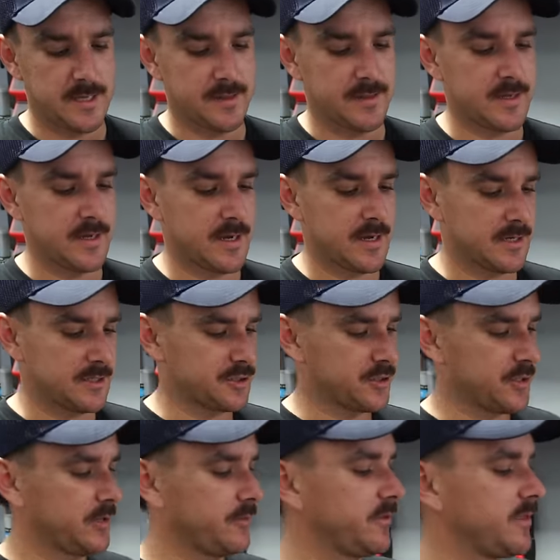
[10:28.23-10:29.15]
The uh,
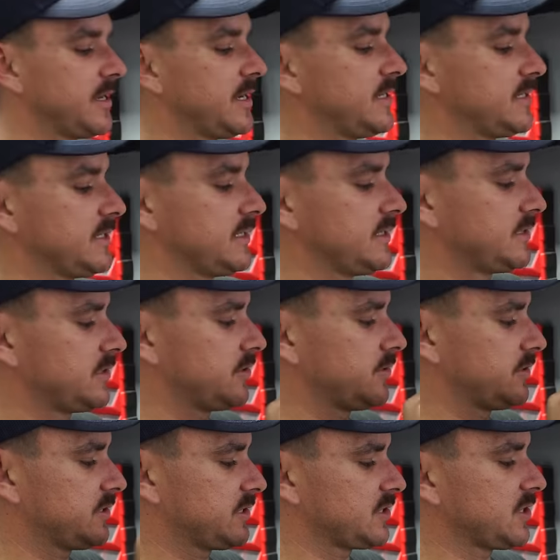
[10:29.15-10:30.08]
trick with these is
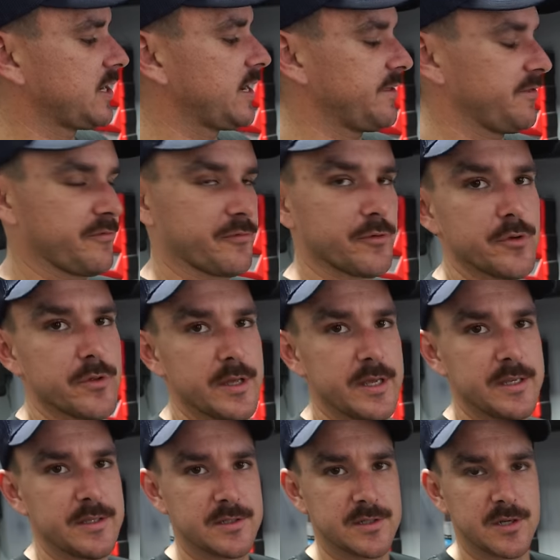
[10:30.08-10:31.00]
to sight through the
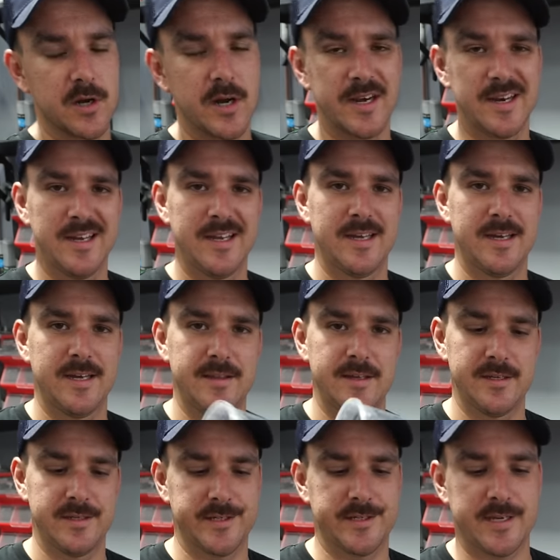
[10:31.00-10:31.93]
inside and
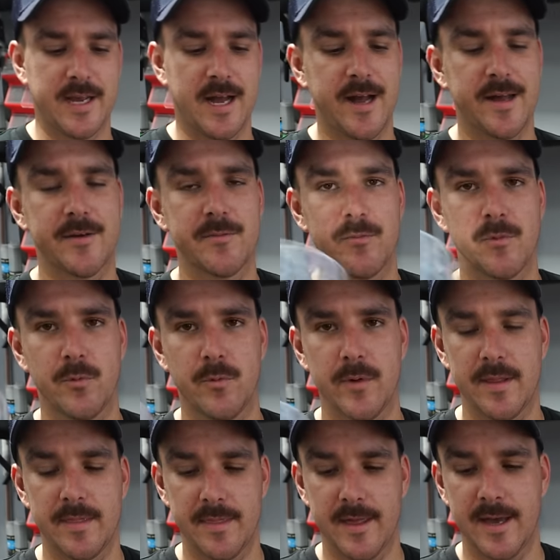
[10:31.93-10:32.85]
then discard them
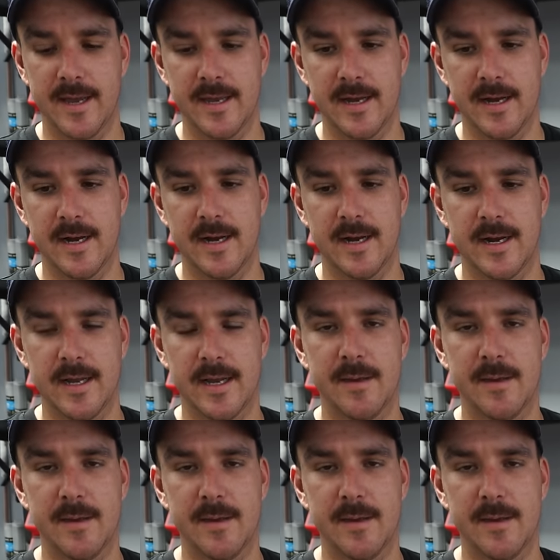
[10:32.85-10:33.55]
when they are